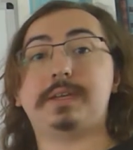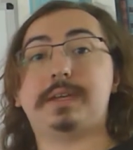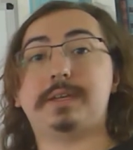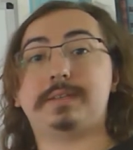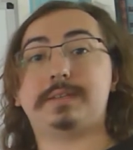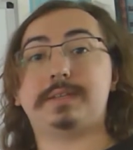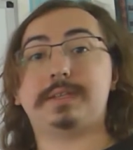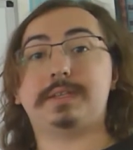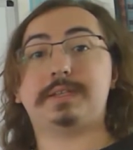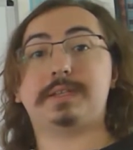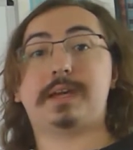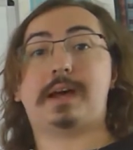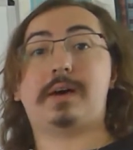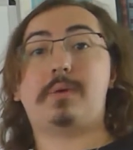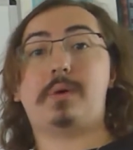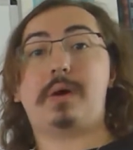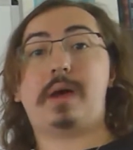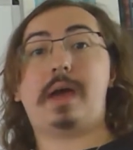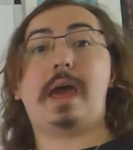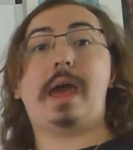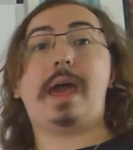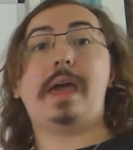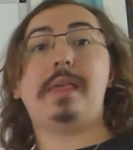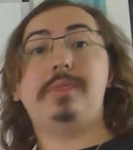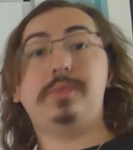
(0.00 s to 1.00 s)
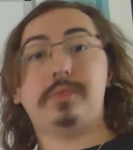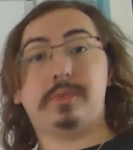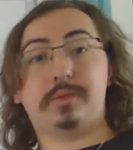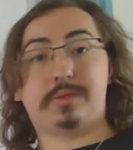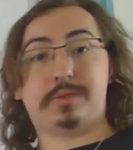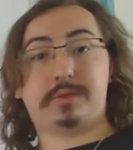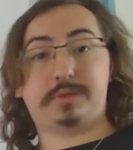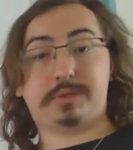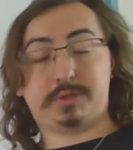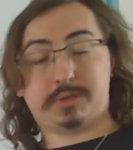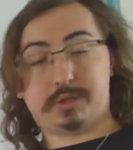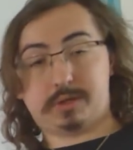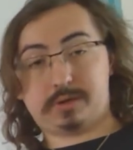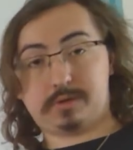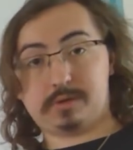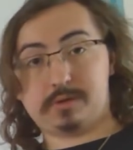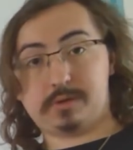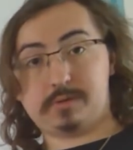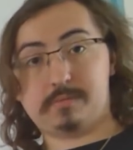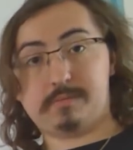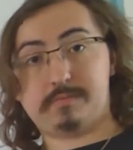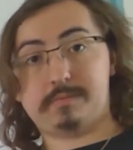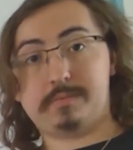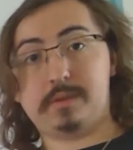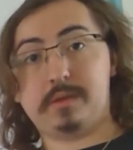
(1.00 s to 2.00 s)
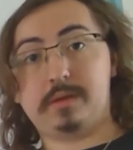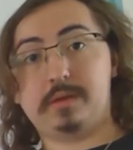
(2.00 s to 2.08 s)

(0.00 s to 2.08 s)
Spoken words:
it is our nth term,